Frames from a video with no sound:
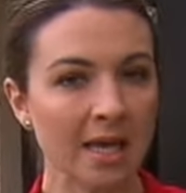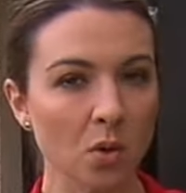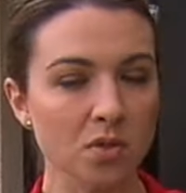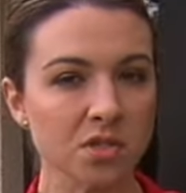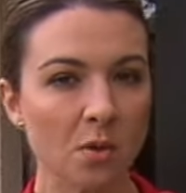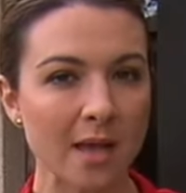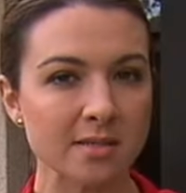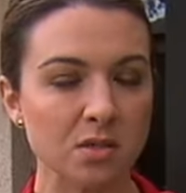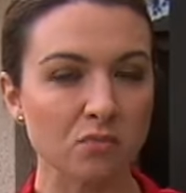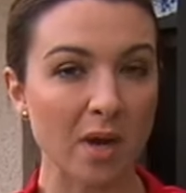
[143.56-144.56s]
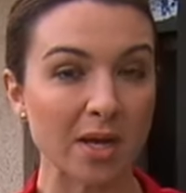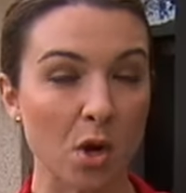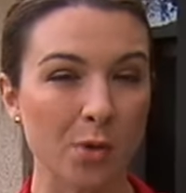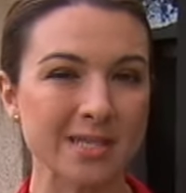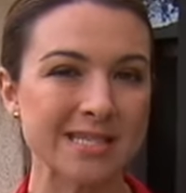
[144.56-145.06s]
He also has to read
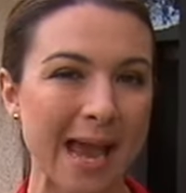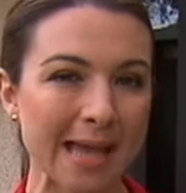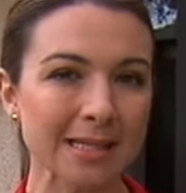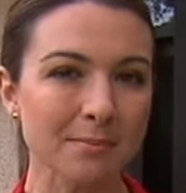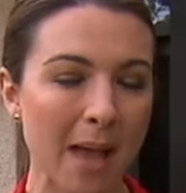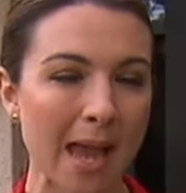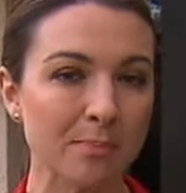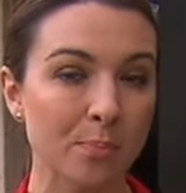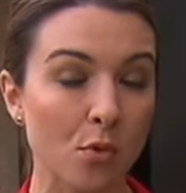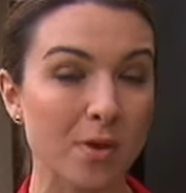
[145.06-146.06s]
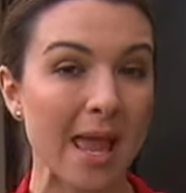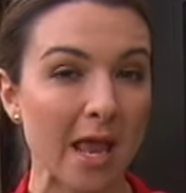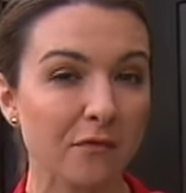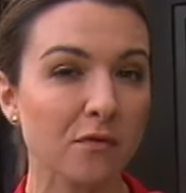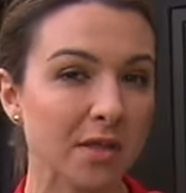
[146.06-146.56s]
her a tailor-made book
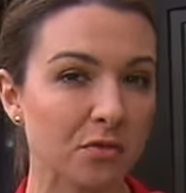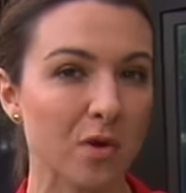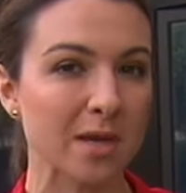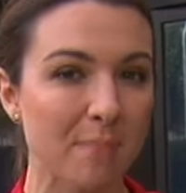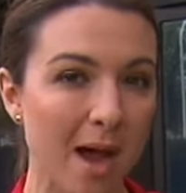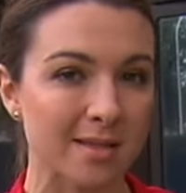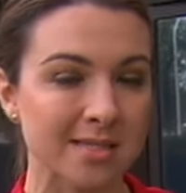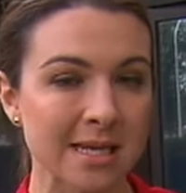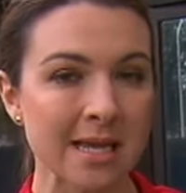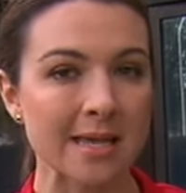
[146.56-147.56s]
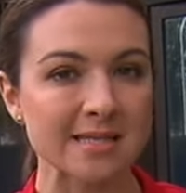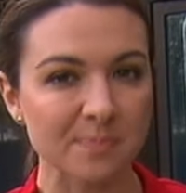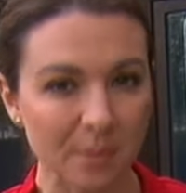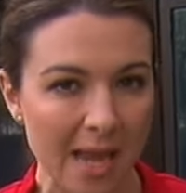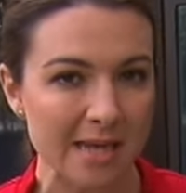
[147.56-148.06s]
every three months
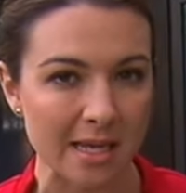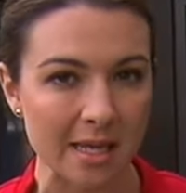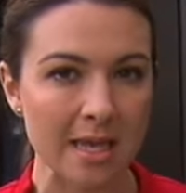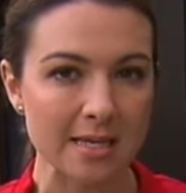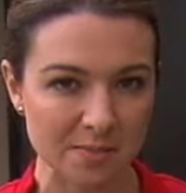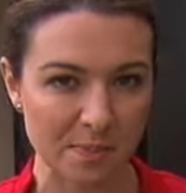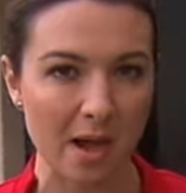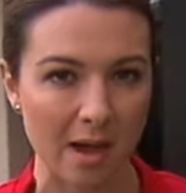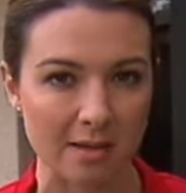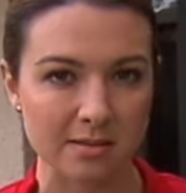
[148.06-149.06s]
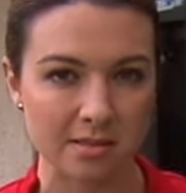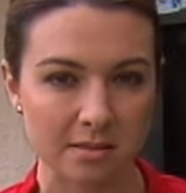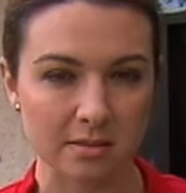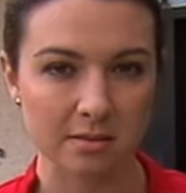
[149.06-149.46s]
explaining his past.